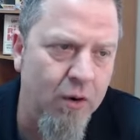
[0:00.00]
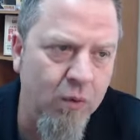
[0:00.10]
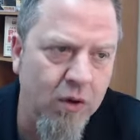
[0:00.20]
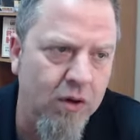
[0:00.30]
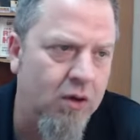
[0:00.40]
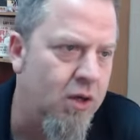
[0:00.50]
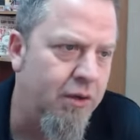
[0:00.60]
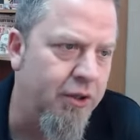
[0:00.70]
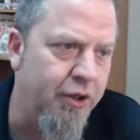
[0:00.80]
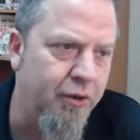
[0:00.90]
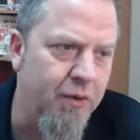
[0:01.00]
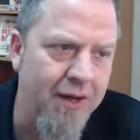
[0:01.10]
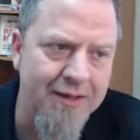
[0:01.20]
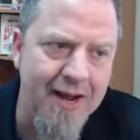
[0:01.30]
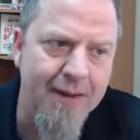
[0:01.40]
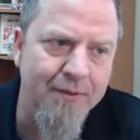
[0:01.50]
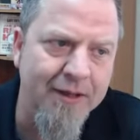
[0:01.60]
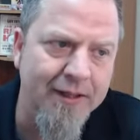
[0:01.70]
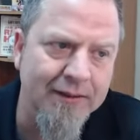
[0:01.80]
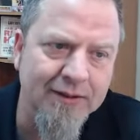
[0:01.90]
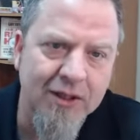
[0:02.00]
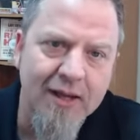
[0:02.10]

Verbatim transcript: we're you know adapting is